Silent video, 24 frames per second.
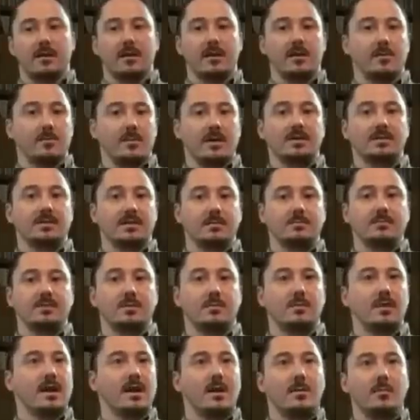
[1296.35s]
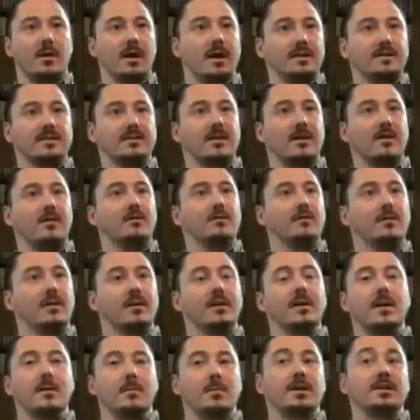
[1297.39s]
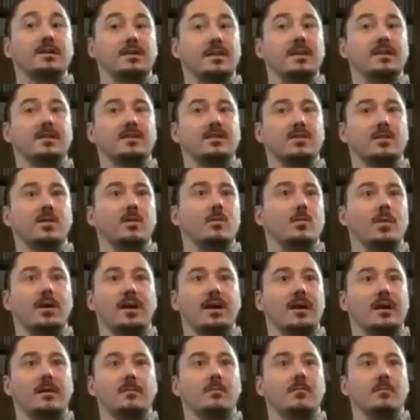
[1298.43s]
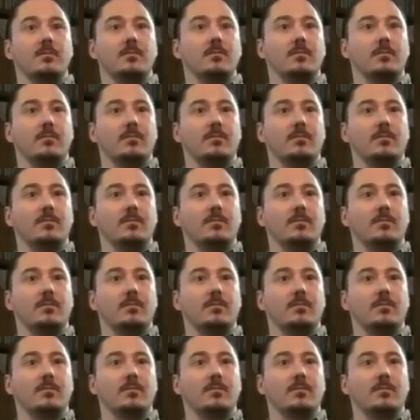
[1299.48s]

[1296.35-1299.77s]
EMS seems to be out by itself because they assume we get